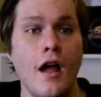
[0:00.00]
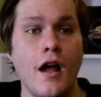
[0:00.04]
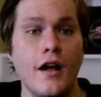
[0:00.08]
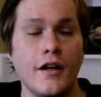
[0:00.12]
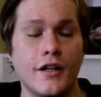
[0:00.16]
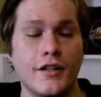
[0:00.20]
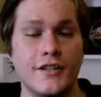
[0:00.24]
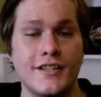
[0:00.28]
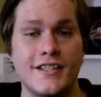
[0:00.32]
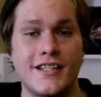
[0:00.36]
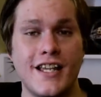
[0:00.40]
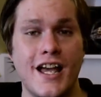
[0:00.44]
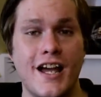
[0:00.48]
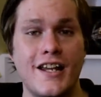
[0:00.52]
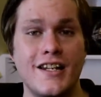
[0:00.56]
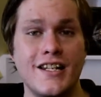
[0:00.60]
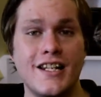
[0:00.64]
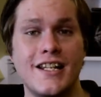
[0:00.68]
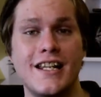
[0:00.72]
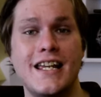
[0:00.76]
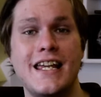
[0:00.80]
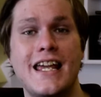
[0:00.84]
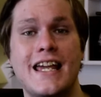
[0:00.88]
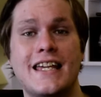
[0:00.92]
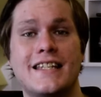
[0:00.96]

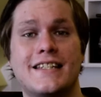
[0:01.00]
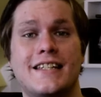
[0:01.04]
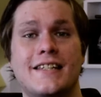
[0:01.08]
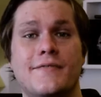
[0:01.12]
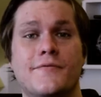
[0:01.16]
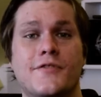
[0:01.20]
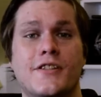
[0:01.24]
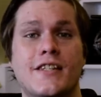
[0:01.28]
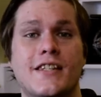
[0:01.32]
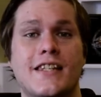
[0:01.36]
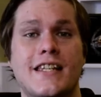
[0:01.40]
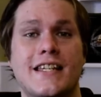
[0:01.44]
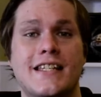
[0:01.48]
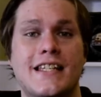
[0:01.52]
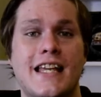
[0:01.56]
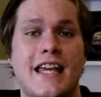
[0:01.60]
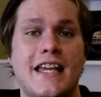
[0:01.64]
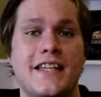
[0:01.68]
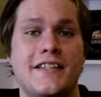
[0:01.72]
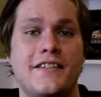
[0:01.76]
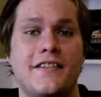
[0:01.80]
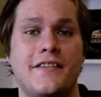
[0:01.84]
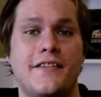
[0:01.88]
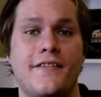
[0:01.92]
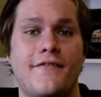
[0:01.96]
Concerningly, it seems that this
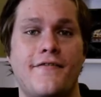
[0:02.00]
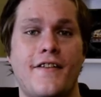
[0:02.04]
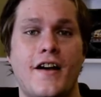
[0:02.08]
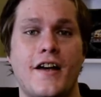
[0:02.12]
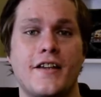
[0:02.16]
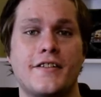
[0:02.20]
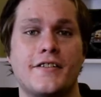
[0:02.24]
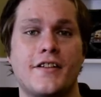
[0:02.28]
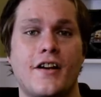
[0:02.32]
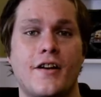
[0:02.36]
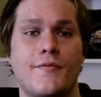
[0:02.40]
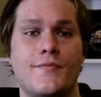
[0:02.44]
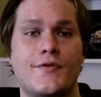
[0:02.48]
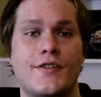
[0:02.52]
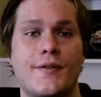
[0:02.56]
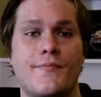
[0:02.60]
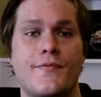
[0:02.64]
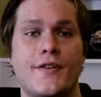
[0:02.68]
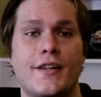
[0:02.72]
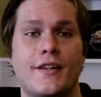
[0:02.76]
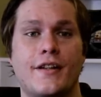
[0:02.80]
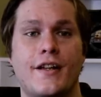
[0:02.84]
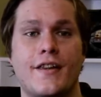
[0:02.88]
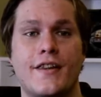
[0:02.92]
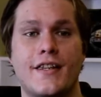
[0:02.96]
isn't the first time
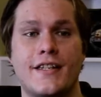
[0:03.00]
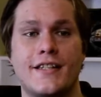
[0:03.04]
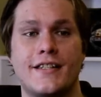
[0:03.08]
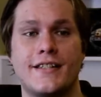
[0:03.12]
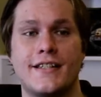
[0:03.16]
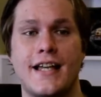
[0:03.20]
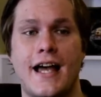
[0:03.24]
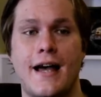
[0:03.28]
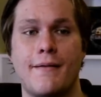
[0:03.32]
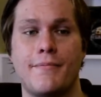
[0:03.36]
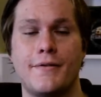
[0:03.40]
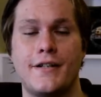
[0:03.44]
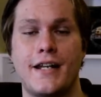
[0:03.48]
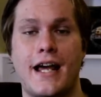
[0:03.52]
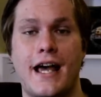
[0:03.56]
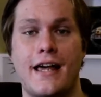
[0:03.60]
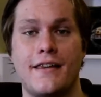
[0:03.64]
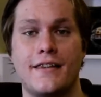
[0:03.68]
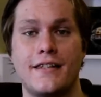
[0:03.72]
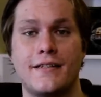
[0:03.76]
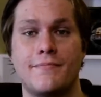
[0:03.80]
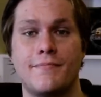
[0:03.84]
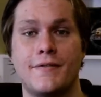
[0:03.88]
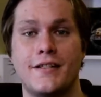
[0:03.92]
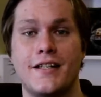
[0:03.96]
something like this has happened at
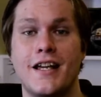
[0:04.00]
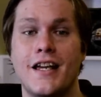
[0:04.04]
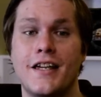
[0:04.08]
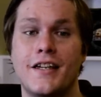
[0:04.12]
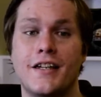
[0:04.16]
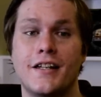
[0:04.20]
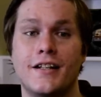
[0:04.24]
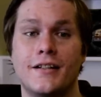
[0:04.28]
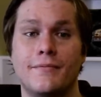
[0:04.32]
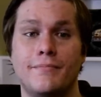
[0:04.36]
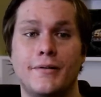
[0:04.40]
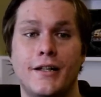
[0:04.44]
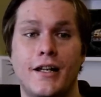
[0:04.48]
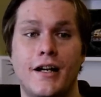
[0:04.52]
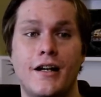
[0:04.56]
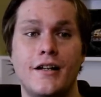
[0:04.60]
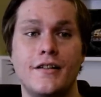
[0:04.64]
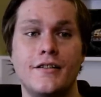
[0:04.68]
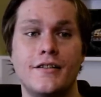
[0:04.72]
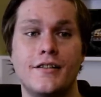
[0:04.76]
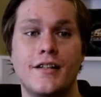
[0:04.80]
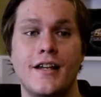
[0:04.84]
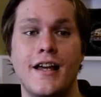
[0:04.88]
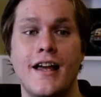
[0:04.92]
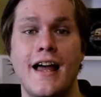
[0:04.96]
this particular
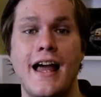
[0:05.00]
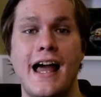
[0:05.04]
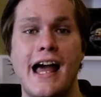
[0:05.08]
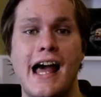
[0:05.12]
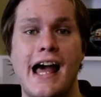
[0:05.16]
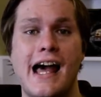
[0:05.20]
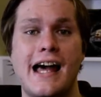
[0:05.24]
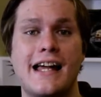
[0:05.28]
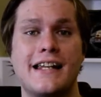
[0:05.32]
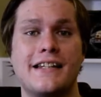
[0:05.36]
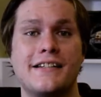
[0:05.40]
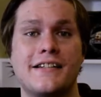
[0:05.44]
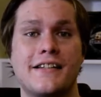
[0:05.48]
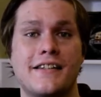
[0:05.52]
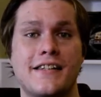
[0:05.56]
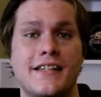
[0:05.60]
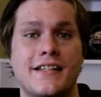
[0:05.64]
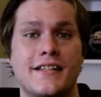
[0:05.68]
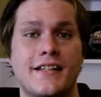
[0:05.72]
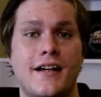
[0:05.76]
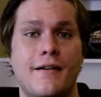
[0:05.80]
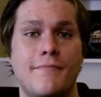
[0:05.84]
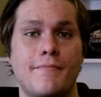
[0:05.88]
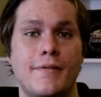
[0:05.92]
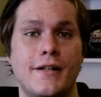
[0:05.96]
plant, and this
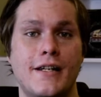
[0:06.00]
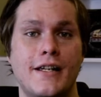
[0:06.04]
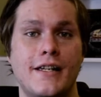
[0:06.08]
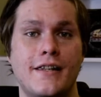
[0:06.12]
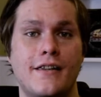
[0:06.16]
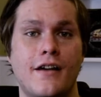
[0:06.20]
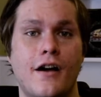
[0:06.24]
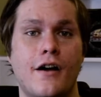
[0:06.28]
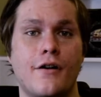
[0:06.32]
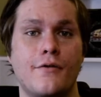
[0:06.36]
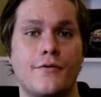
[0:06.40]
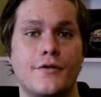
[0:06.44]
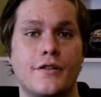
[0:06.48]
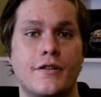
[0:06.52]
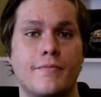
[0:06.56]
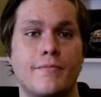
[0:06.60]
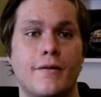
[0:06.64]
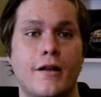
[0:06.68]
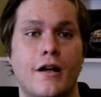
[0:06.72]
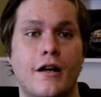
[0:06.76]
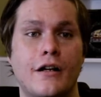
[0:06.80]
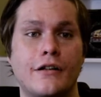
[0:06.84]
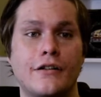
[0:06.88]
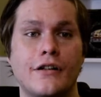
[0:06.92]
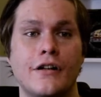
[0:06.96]
company that owns the
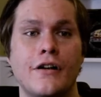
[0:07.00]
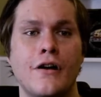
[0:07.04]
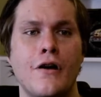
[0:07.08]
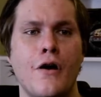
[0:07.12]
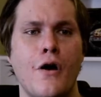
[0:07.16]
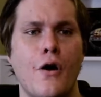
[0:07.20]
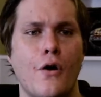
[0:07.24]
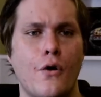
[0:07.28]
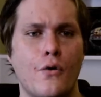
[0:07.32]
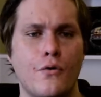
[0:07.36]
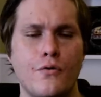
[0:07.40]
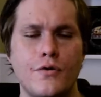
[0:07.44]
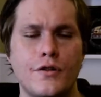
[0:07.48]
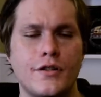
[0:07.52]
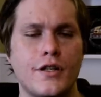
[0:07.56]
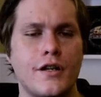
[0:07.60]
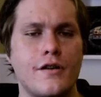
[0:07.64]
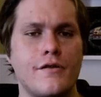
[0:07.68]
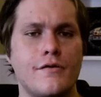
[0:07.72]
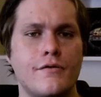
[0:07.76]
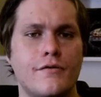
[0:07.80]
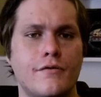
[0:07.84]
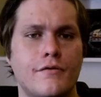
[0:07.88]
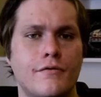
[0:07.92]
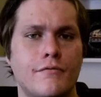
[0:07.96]
plant
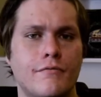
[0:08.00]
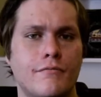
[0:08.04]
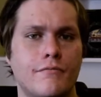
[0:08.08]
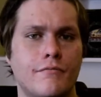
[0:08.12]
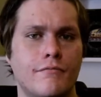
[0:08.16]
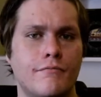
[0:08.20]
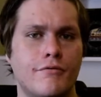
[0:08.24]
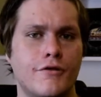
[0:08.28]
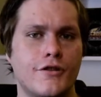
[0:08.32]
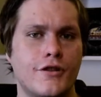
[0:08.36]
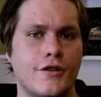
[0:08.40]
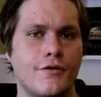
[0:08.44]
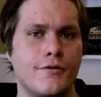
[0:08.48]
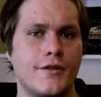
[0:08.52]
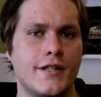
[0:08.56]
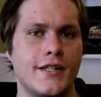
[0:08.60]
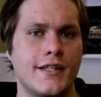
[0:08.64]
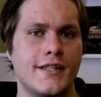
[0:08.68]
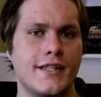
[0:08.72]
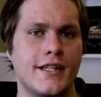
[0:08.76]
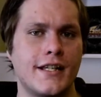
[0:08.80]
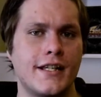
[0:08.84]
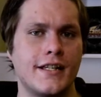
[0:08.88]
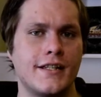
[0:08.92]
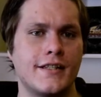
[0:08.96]
also produces
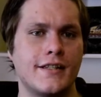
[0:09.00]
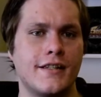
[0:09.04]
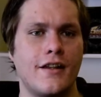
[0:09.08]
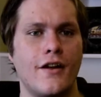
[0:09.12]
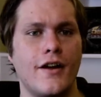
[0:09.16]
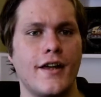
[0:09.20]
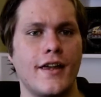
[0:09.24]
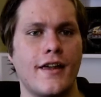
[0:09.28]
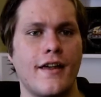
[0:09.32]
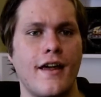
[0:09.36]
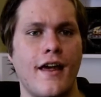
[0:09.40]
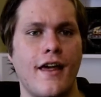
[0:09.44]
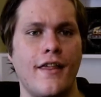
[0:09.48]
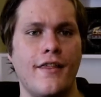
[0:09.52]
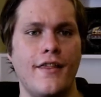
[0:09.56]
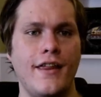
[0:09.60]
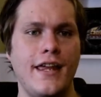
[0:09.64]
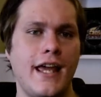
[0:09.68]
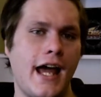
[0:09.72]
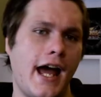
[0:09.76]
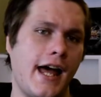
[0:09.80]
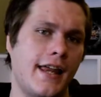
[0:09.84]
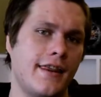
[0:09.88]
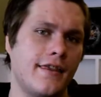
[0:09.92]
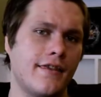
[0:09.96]
things like the
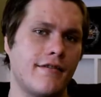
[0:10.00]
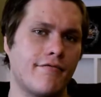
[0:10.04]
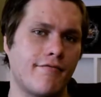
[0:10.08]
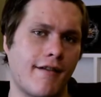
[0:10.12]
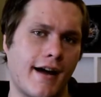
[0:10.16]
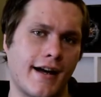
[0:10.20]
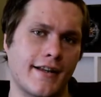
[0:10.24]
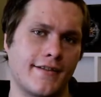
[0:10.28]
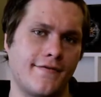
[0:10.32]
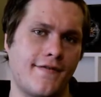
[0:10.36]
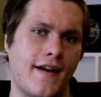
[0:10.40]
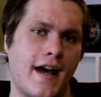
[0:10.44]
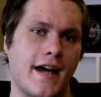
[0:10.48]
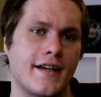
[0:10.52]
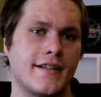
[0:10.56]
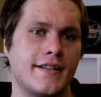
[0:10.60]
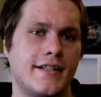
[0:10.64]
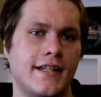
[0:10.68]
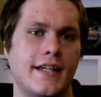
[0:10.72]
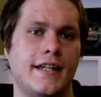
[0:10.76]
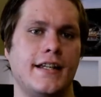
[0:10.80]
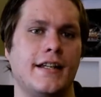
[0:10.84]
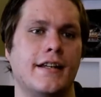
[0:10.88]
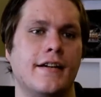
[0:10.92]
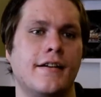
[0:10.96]
anthrax
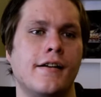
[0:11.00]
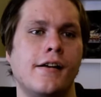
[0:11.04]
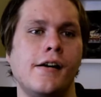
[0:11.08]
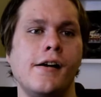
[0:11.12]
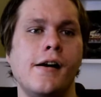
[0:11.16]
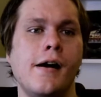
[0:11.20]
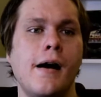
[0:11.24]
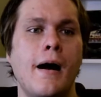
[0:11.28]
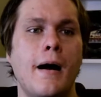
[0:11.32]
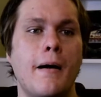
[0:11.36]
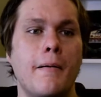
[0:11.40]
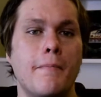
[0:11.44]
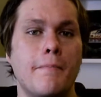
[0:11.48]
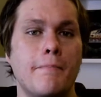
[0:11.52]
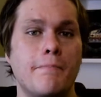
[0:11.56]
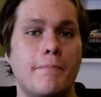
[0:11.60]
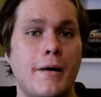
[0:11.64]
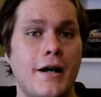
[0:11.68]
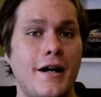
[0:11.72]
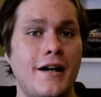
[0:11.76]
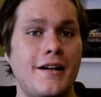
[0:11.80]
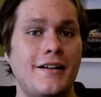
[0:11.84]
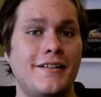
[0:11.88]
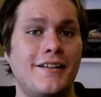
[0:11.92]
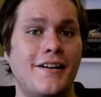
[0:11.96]
vaccine.
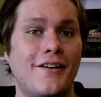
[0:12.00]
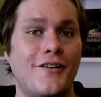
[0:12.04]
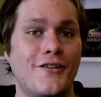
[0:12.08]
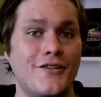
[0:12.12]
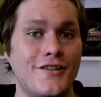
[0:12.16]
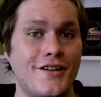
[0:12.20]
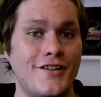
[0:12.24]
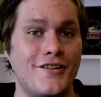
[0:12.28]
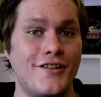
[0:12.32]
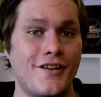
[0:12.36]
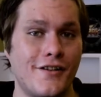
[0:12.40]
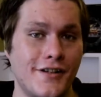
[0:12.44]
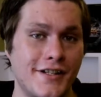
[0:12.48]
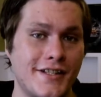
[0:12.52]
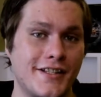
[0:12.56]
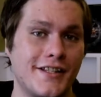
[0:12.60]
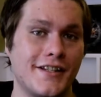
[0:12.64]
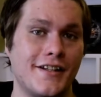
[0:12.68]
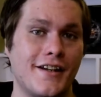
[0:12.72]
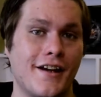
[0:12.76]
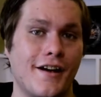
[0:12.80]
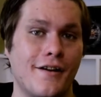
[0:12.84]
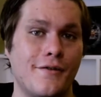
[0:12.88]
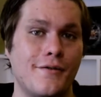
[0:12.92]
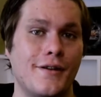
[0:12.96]
But on a nicer
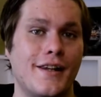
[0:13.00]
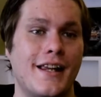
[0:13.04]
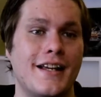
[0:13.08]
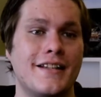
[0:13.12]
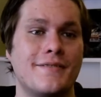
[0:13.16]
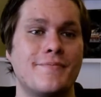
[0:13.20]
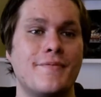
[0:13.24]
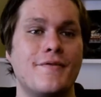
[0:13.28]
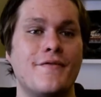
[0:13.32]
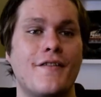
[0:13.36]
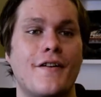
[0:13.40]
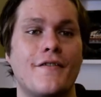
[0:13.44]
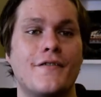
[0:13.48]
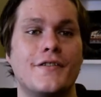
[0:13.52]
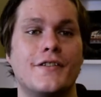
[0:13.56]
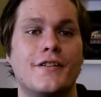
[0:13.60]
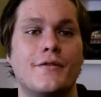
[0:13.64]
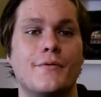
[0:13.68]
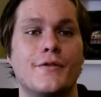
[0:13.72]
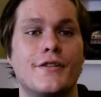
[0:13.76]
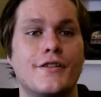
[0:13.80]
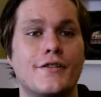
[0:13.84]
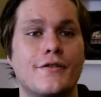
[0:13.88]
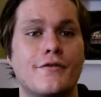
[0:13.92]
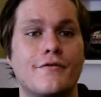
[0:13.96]
note, let's move over to
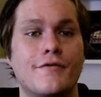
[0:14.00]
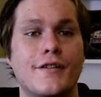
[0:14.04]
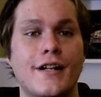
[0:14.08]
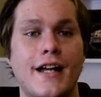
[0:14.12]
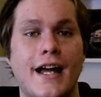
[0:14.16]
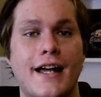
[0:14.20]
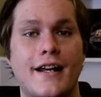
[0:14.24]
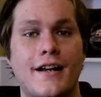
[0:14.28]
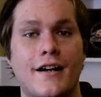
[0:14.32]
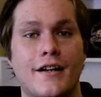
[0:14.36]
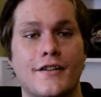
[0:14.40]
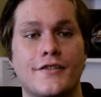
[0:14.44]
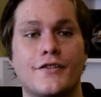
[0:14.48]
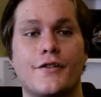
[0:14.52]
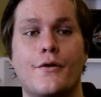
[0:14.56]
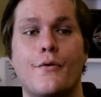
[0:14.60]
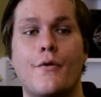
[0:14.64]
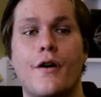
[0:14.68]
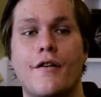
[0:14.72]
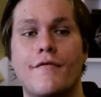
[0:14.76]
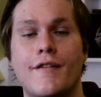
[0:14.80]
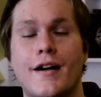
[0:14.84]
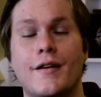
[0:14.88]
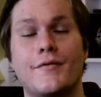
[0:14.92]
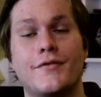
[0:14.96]
a story and article
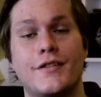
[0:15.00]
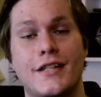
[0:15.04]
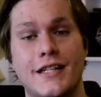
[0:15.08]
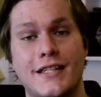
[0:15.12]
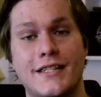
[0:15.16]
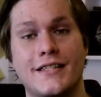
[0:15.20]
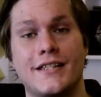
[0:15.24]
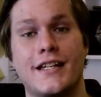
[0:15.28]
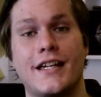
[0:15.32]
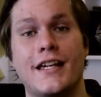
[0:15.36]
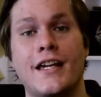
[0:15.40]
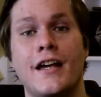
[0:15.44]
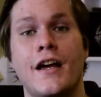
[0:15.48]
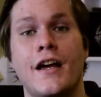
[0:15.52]
around Disney,